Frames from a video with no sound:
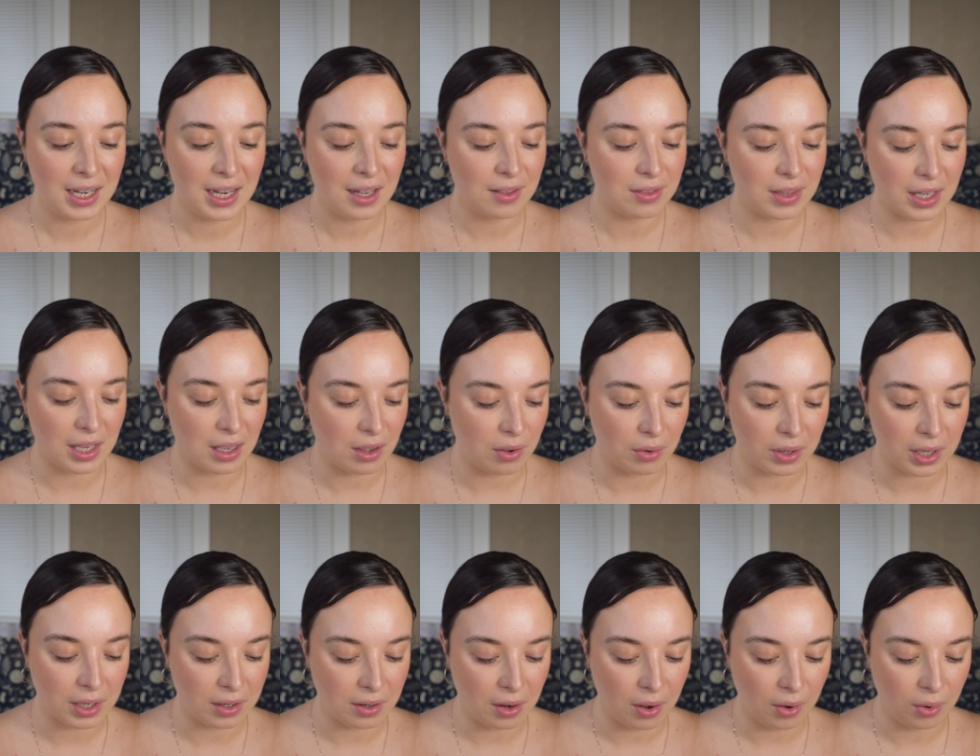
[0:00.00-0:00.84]
that you
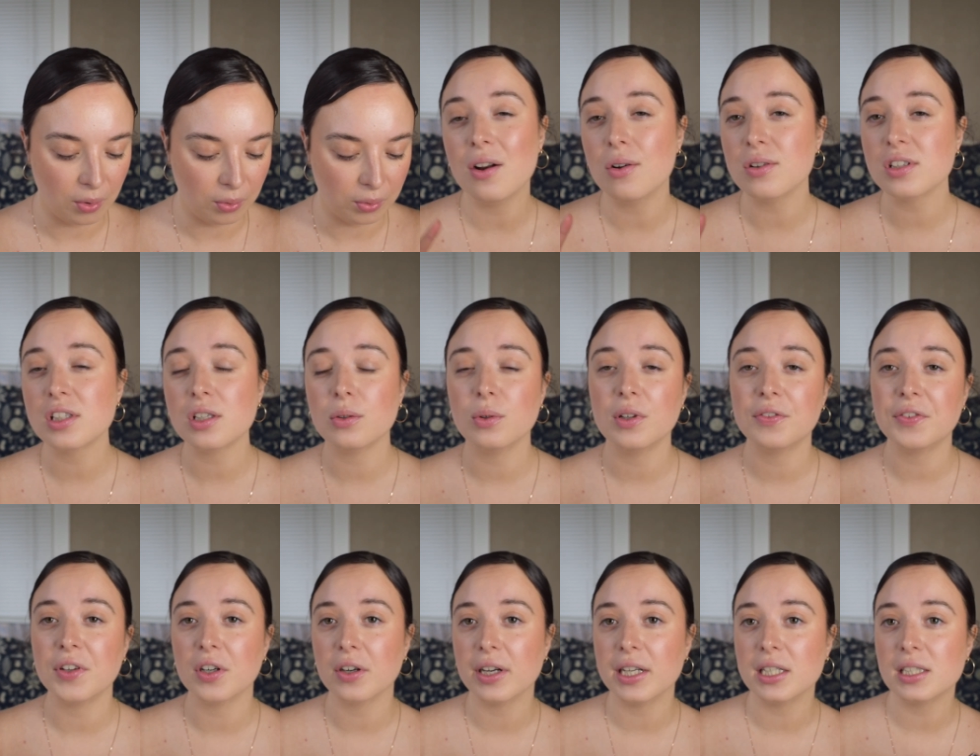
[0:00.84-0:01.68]
can own. Also, if
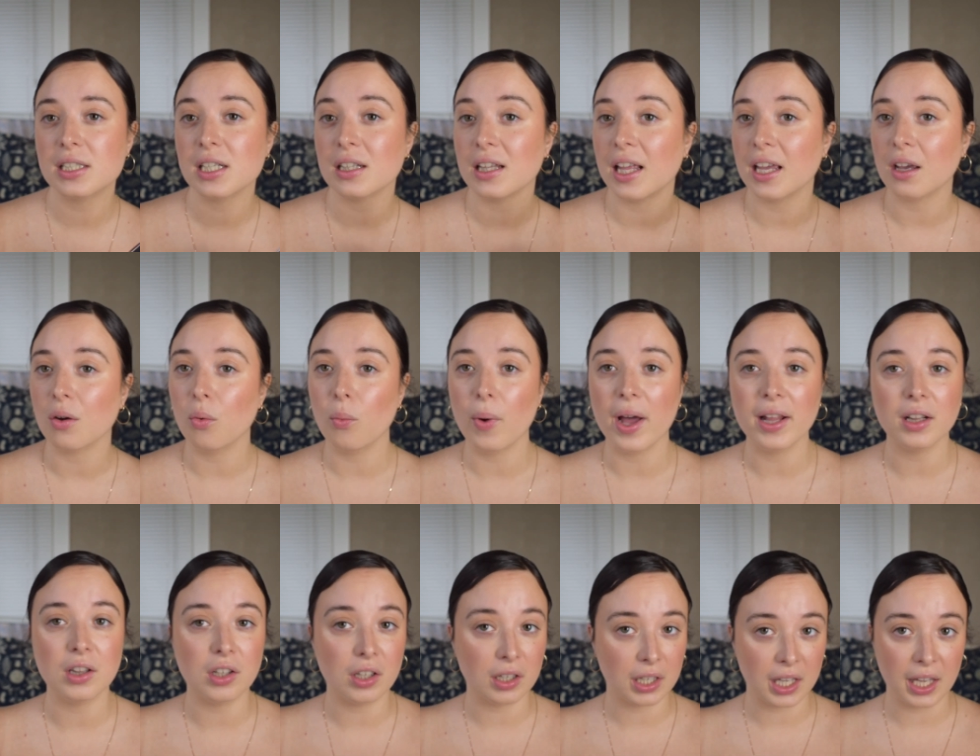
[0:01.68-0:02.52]
you're into like
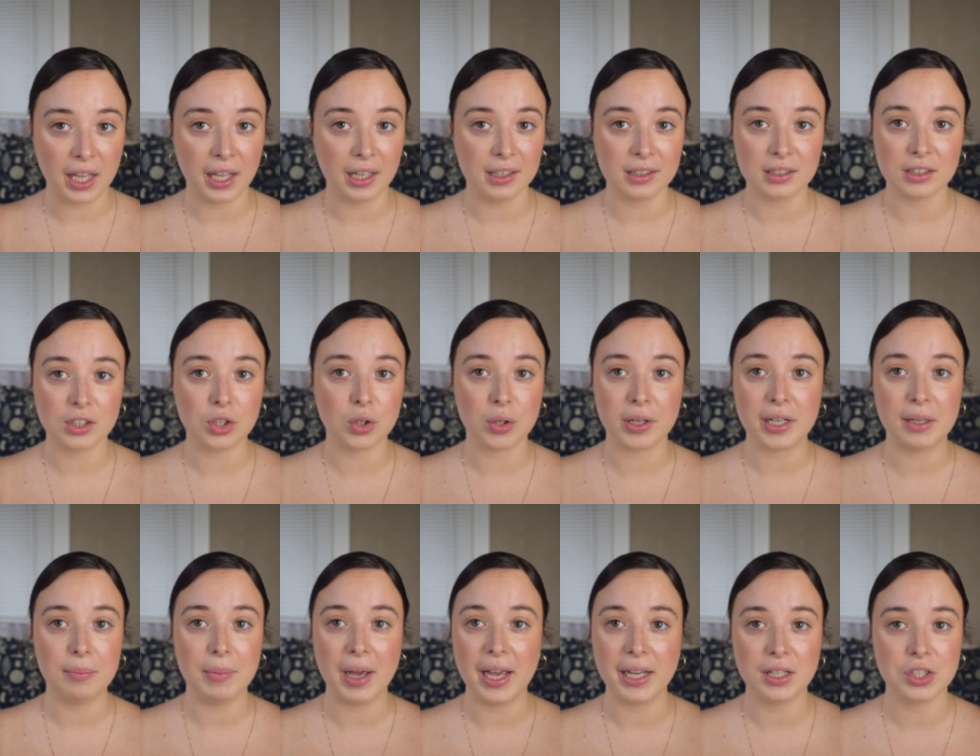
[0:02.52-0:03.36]
wet looking
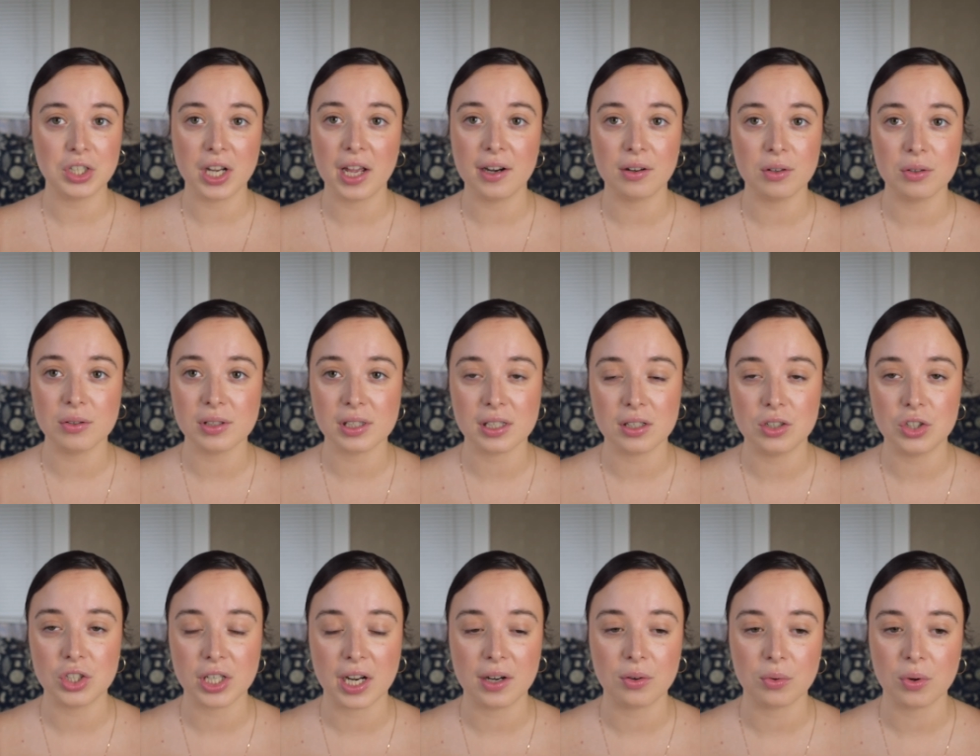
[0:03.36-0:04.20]
cream eyeshadows
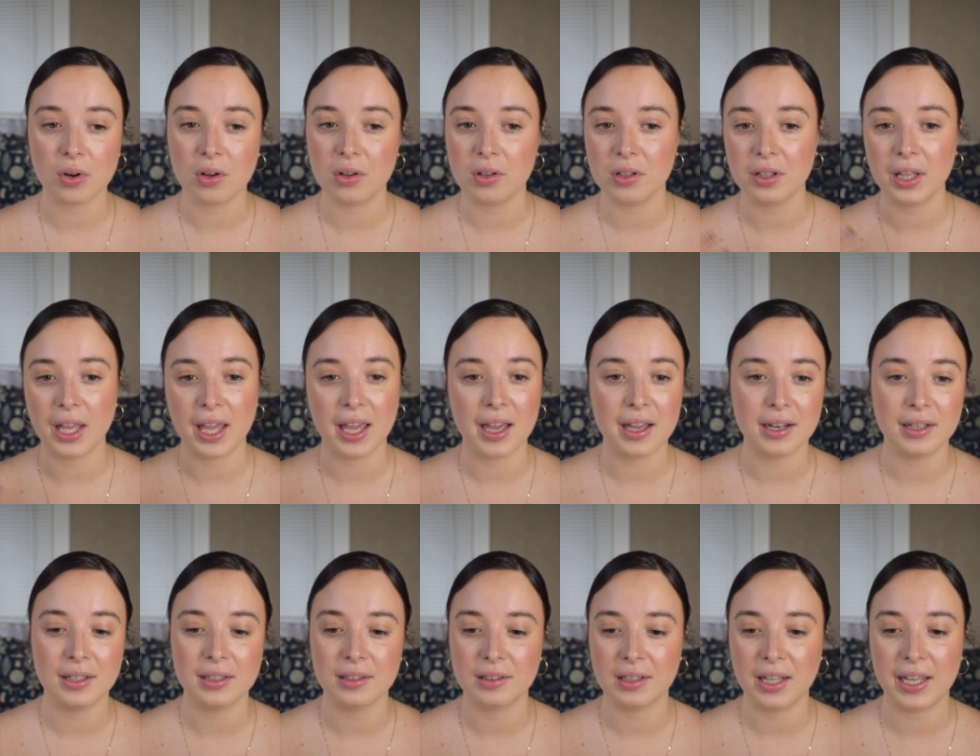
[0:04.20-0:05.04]
in general
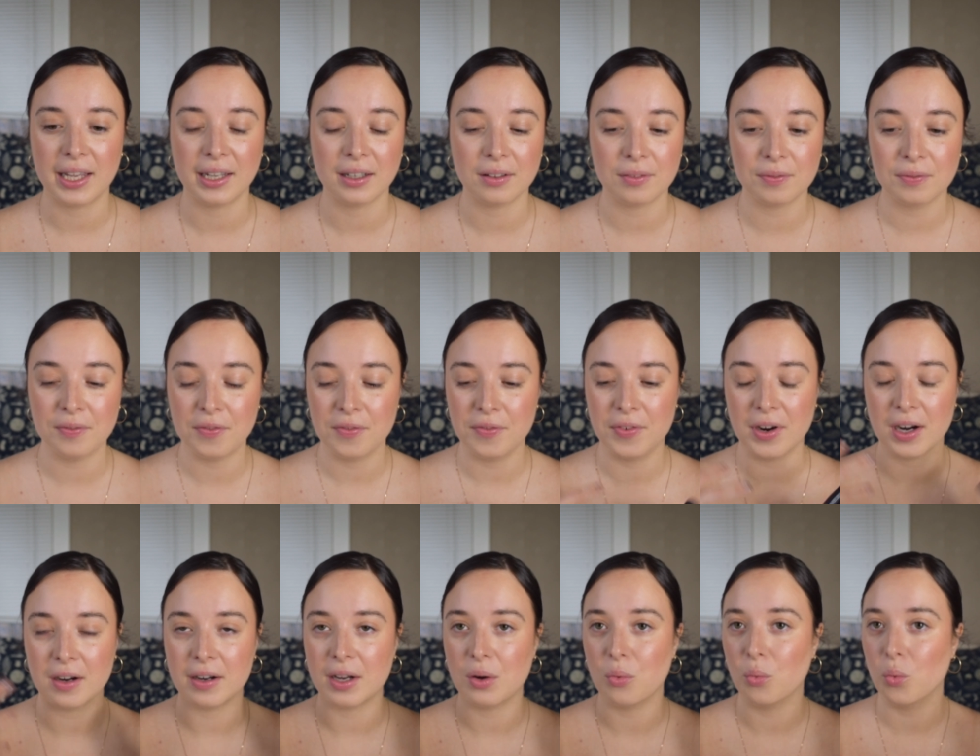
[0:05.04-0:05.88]
and like
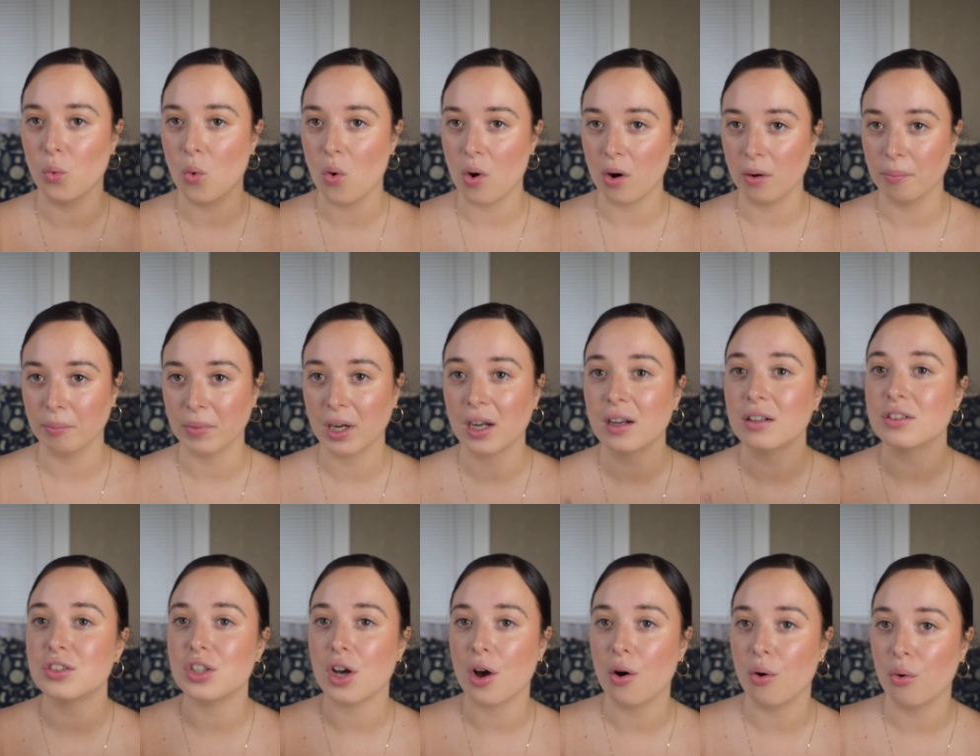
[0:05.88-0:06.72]
very warm
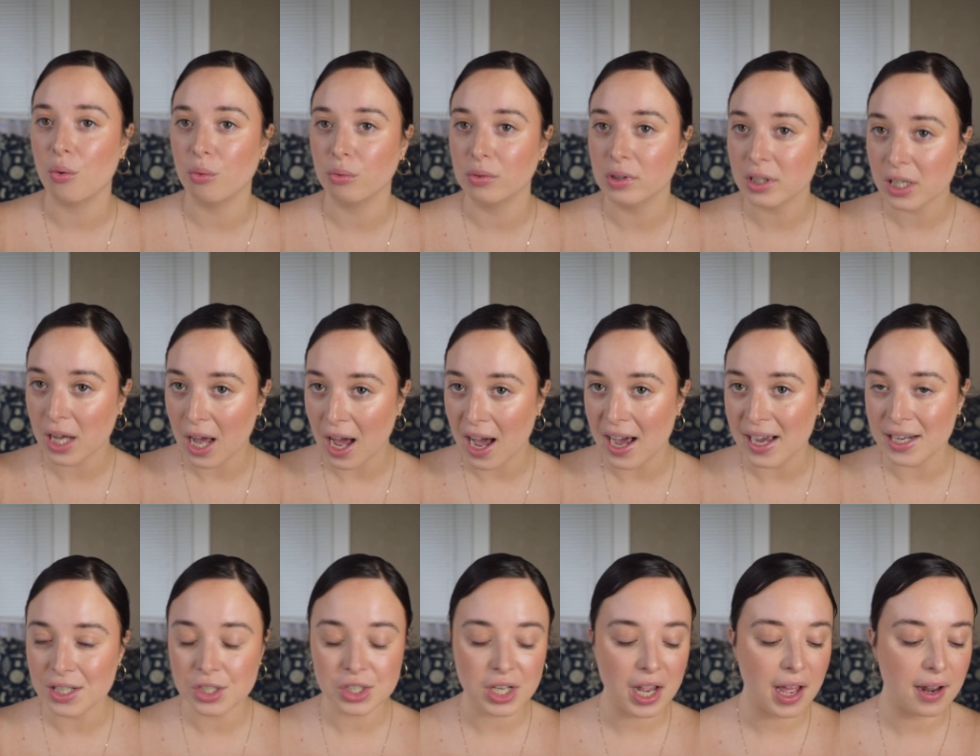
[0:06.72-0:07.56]
toned
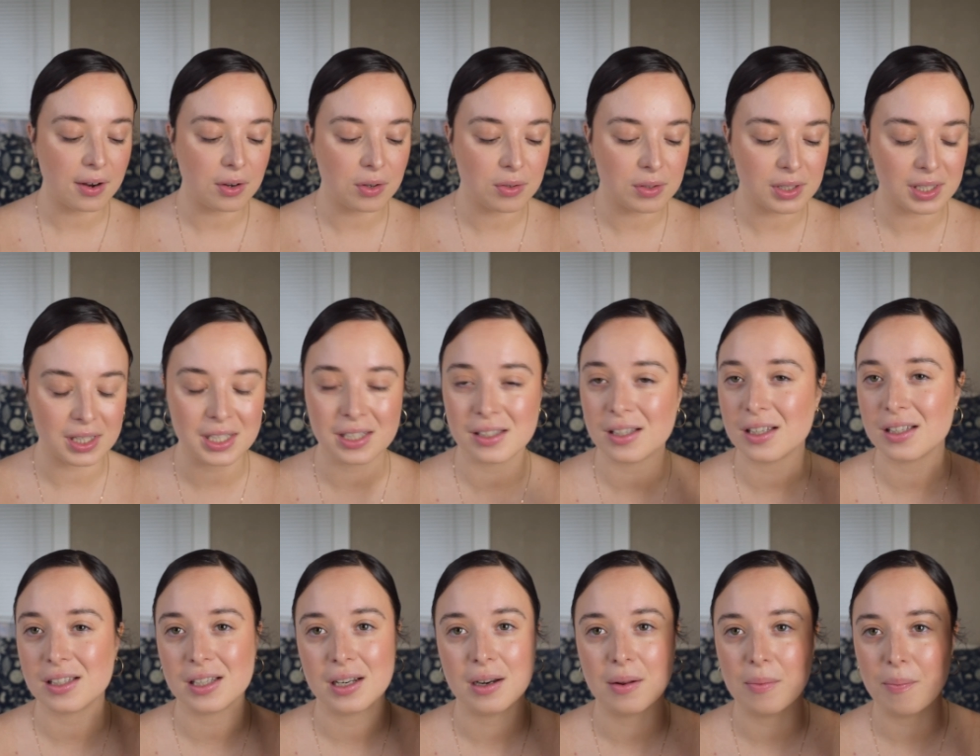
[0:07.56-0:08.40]
eyeshadows, this
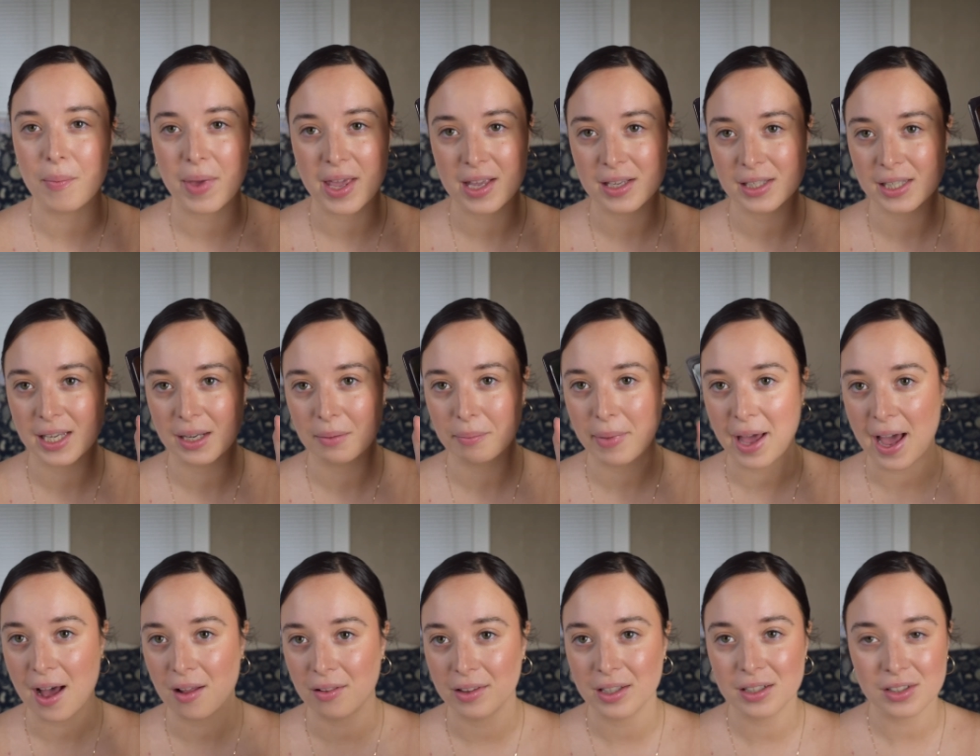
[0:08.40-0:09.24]
is an amazing
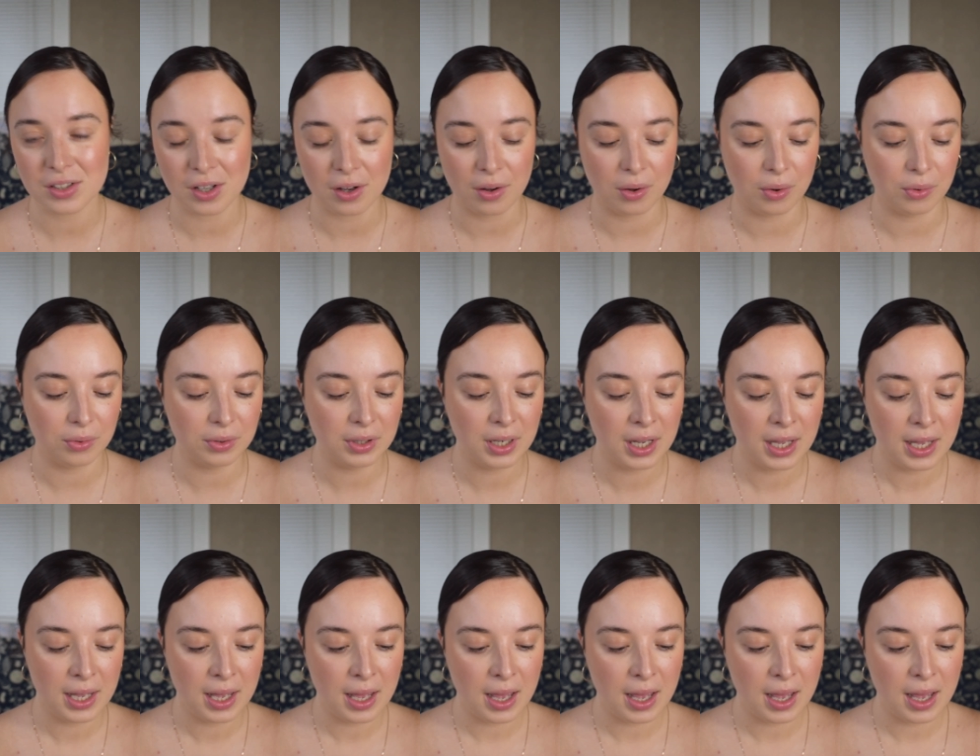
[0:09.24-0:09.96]
palette to own.